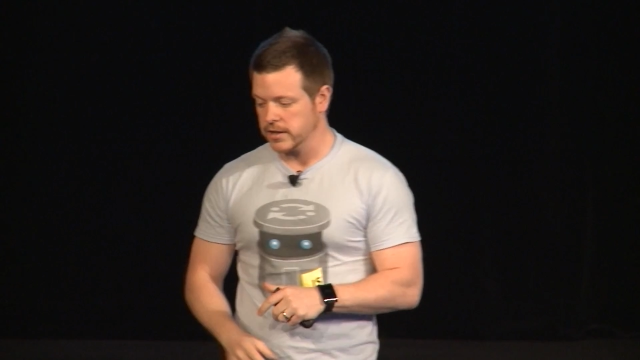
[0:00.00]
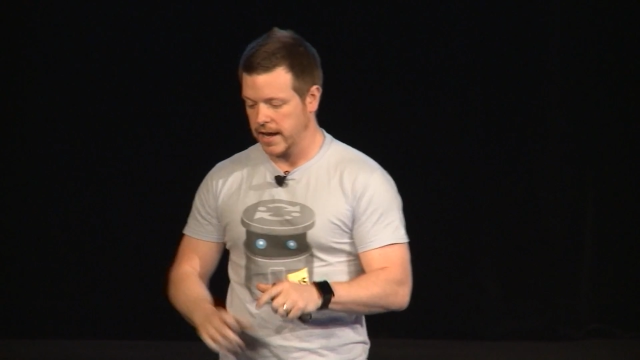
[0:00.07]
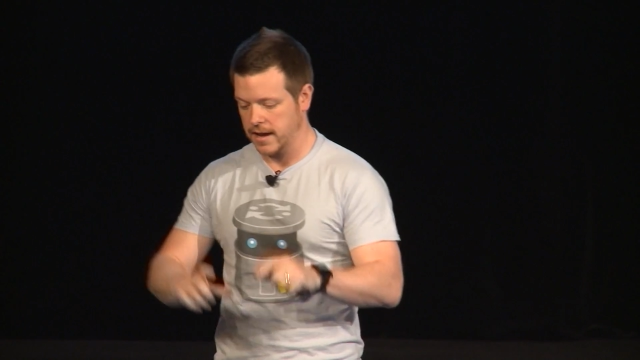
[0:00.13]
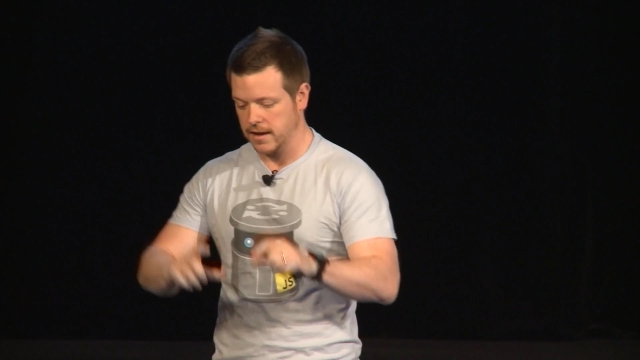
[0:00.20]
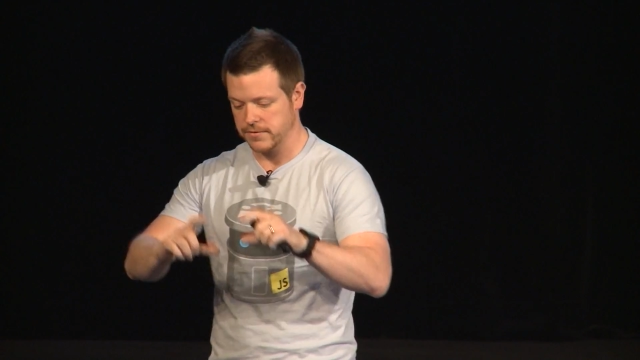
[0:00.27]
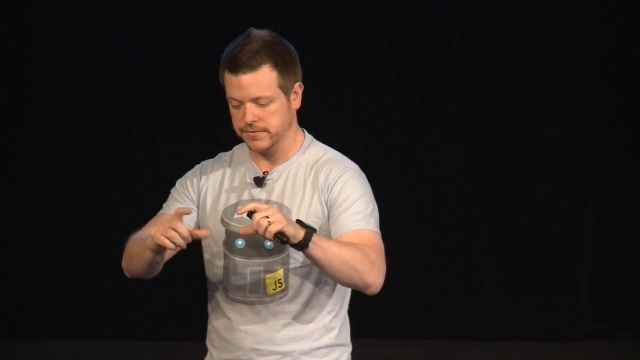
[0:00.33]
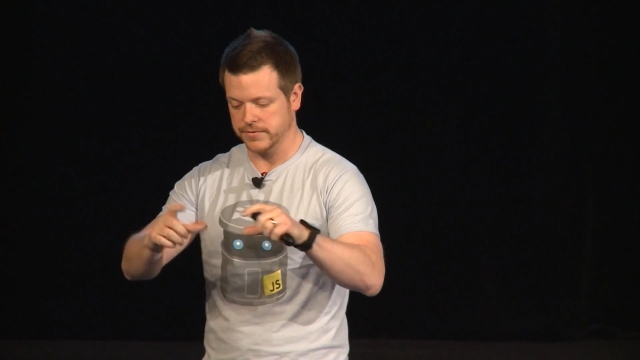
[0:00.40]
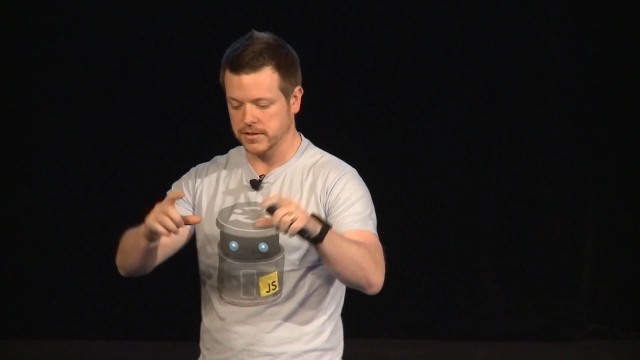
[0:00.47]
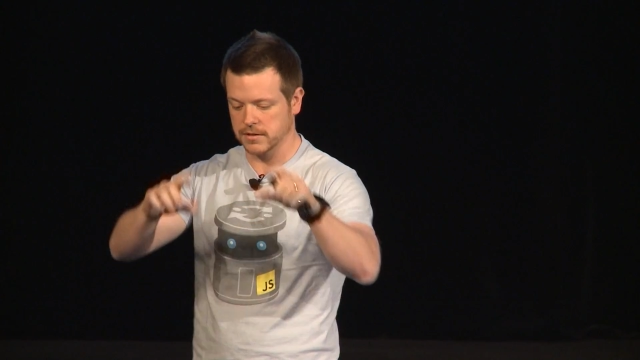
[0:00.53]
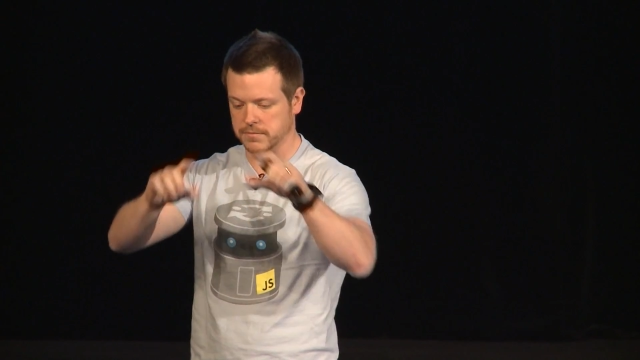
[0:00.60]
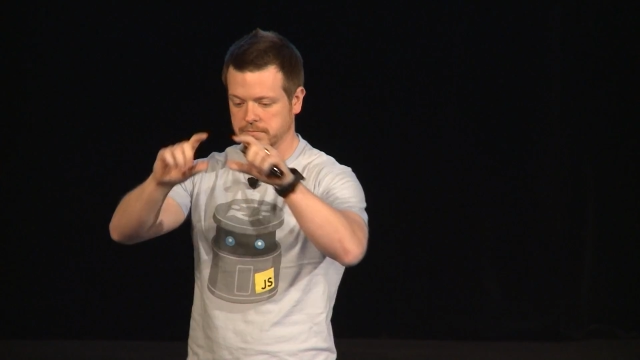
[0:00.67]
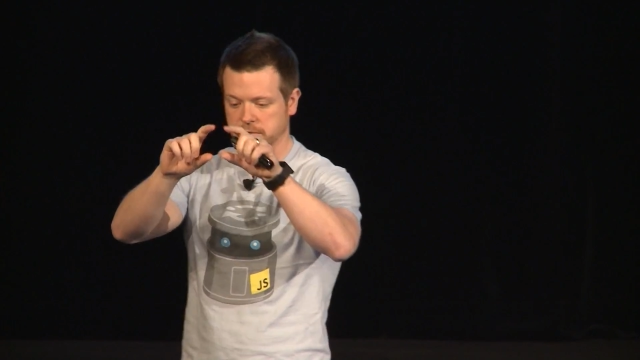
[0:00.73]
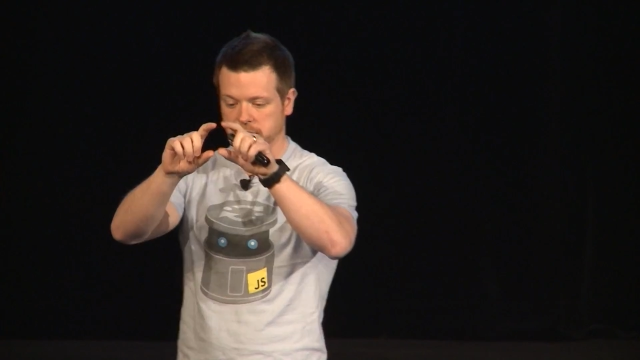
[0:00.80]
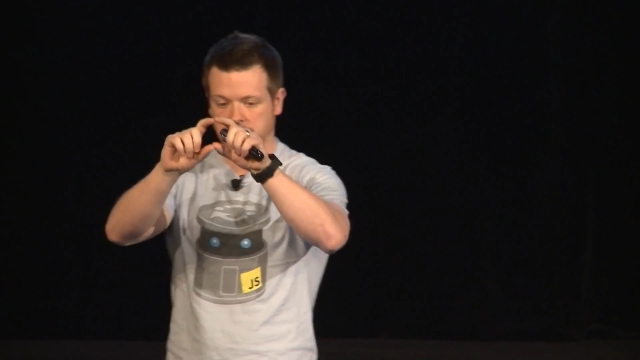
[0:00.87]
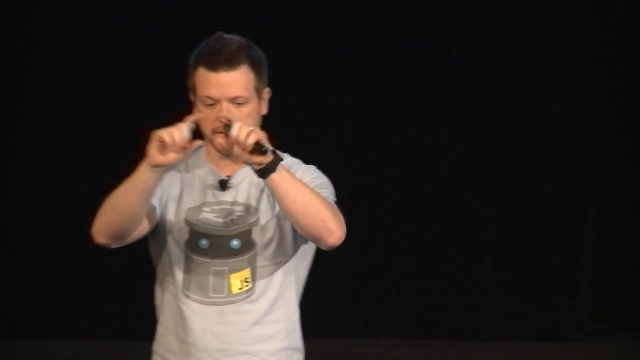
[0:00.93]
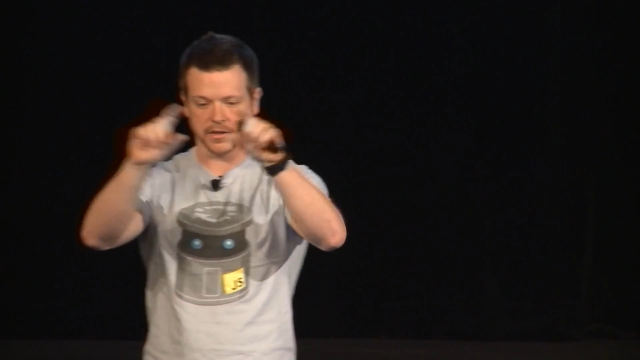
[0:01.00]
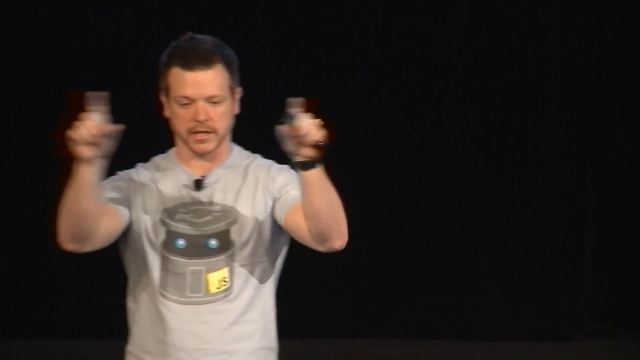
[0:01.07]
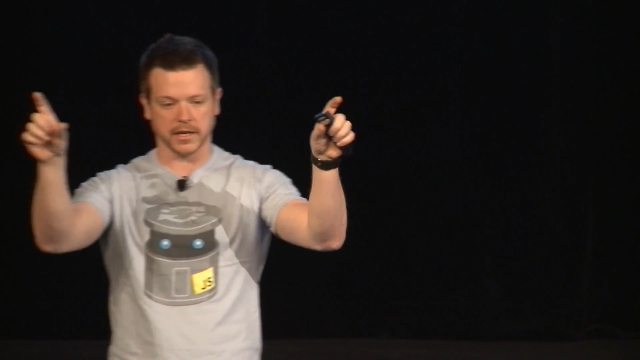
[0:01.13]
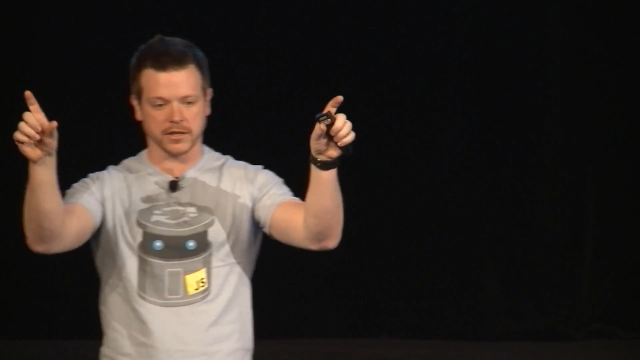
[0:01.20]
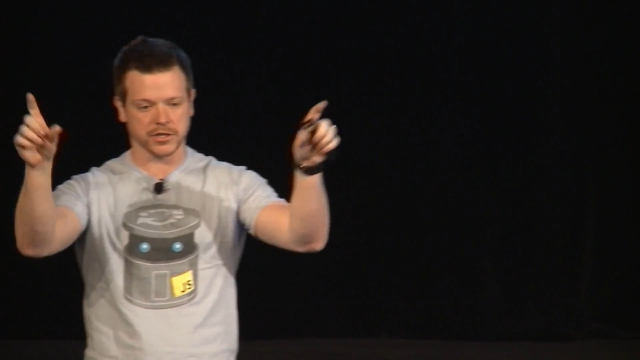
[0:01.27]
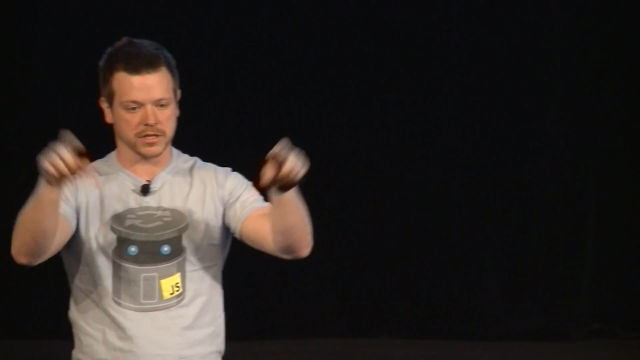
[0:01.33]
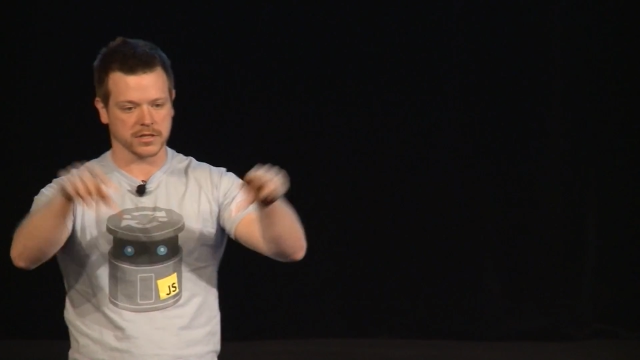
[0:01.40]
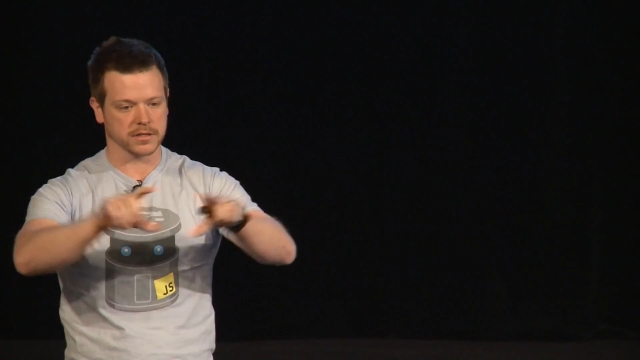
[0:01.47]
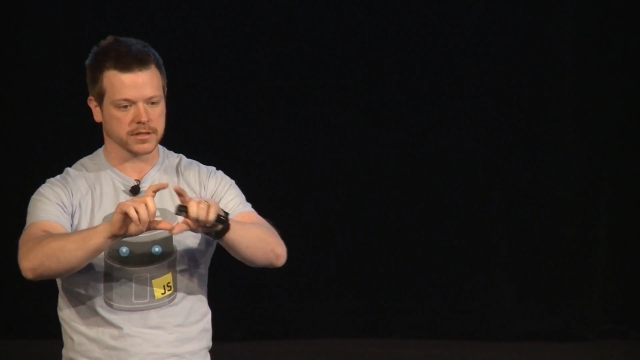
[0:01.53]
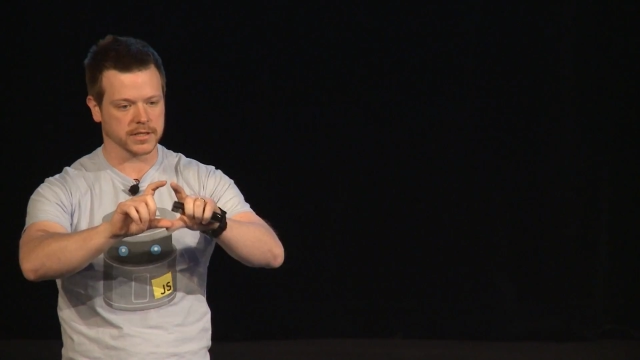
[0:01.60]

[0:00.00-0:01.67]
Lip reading: have your navigation,